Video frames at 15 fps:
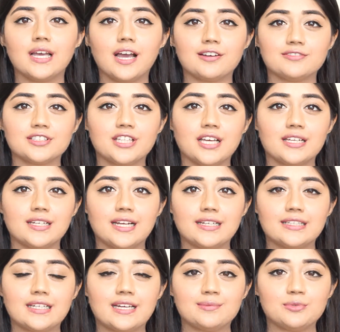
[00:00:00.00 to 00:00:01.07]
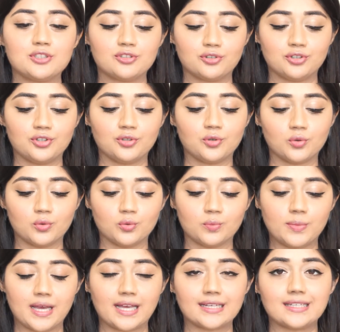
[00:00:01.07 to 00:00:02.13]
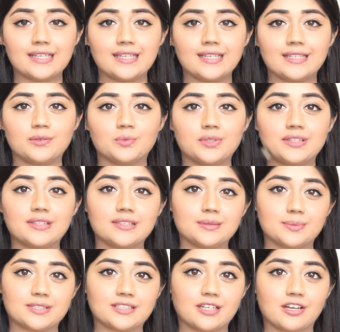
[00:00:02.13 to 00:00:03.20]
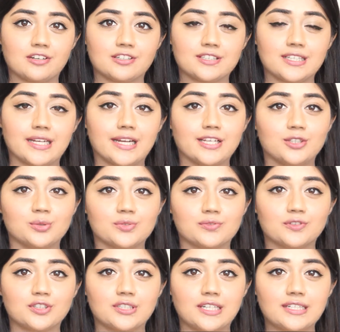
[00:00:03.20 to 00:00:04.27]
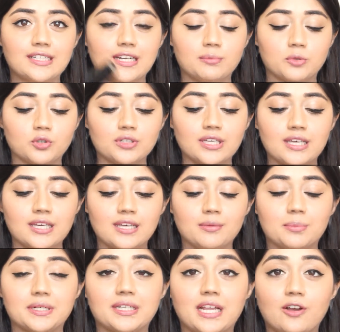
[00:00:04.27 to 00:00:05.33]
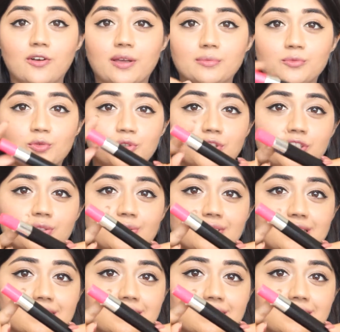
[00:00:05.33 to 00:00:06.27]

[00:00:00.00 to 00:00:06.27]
After the eyeliner, I'm just going to go back in with this mascara that I used for the daytime look, but now I'm going to use the